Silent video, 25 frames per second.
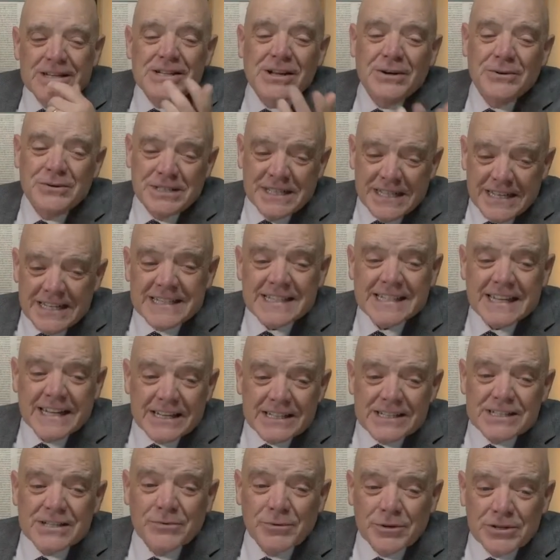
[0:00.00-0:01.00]
so D
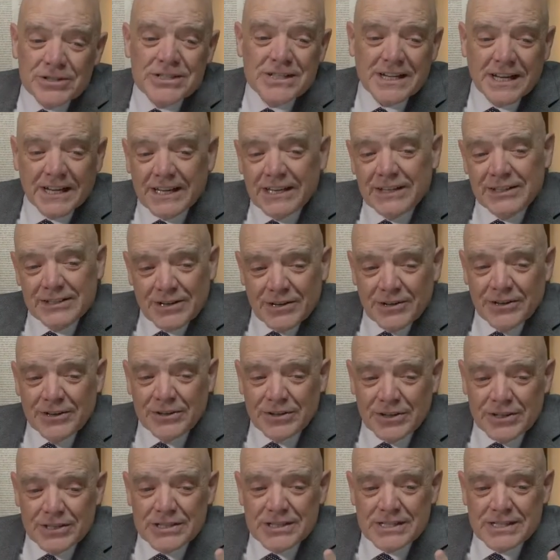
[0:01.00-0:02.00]
says the word 2
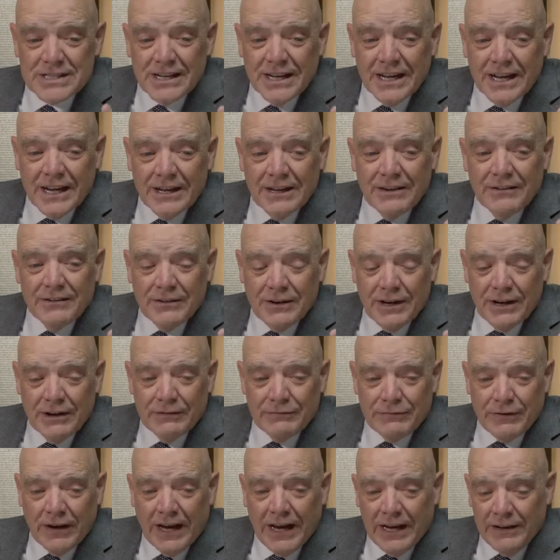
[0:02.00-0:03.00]
Corinthians uh, uh,
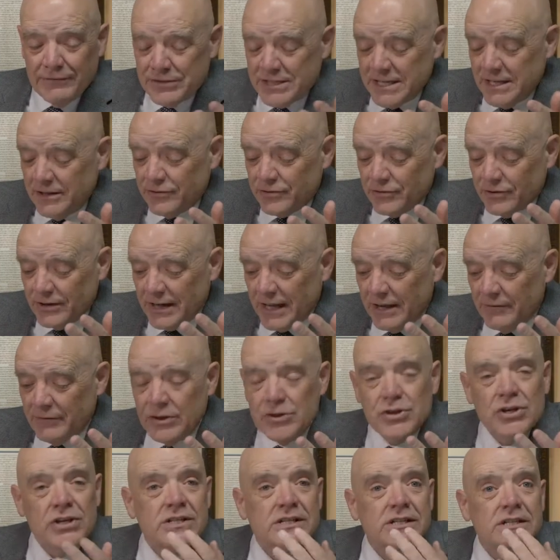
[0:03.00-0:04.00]
5 10 through
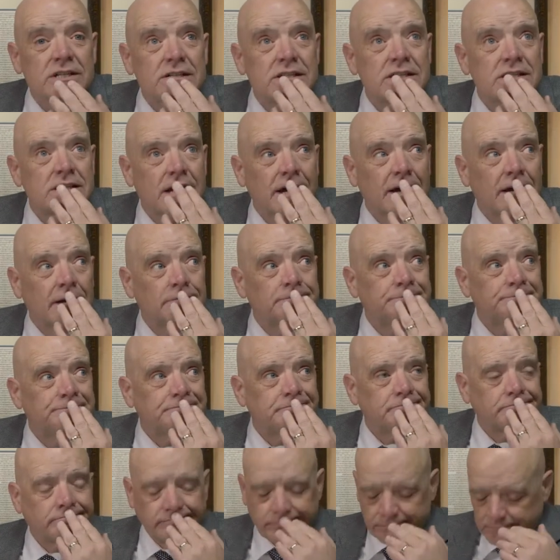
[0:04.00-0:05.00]
11. This is uh,
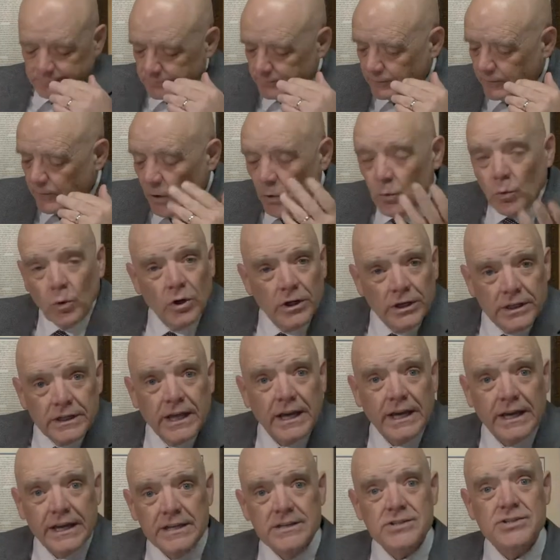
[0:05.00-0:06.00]
wood,
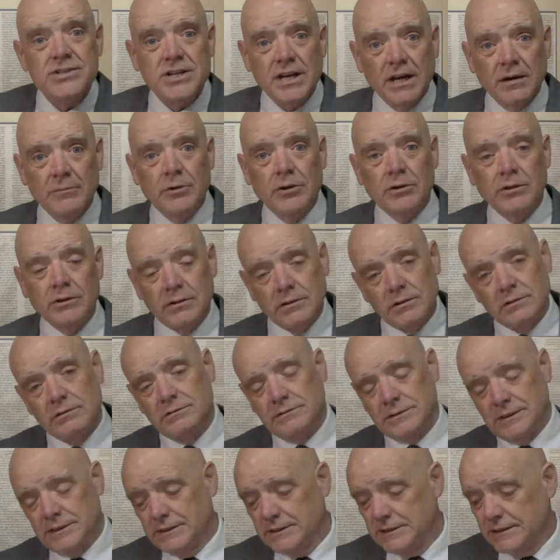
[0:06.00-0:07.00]
hay, stubble,
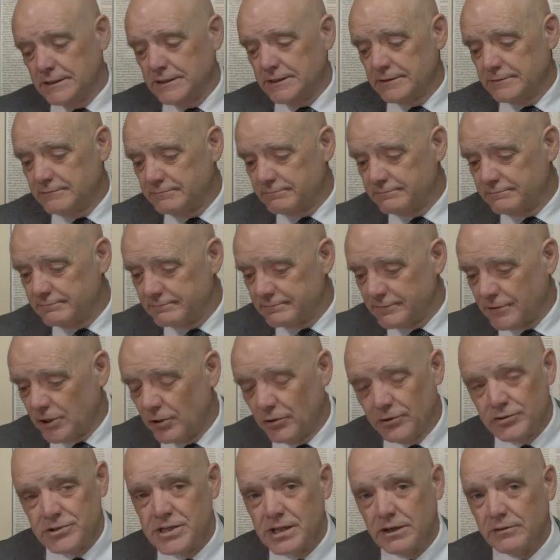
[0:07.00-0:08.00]

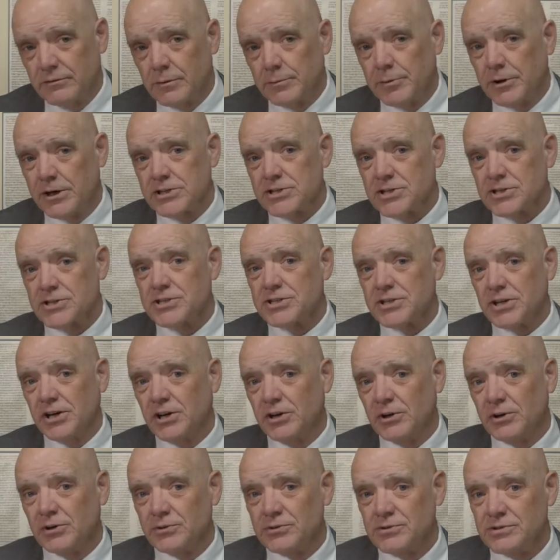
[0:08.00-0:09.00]
gold, silver, precious
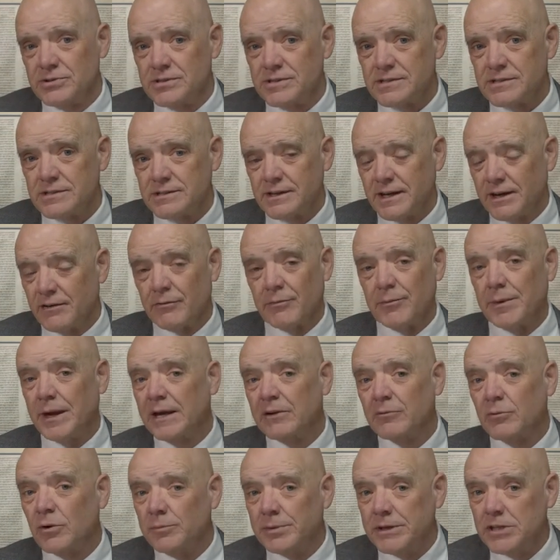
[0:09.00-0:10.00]
stones. Every
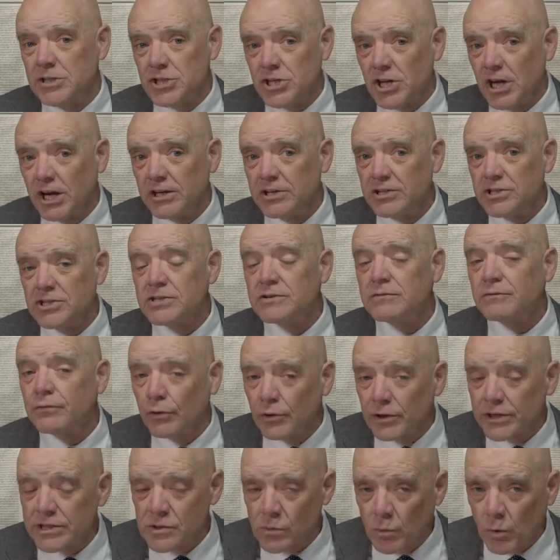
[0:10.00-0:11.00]
man will be judged
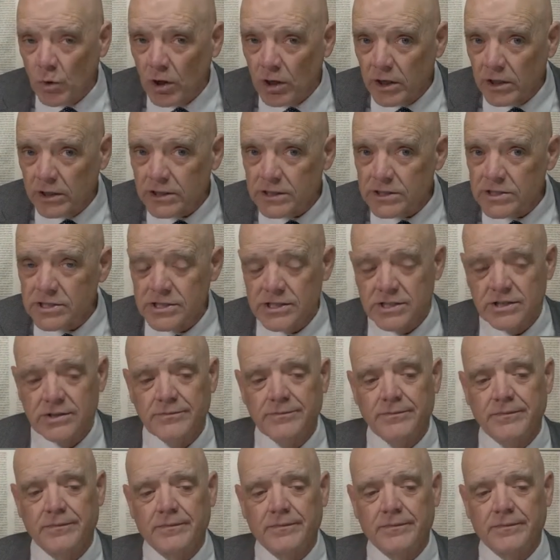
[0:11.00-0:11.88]
for his works.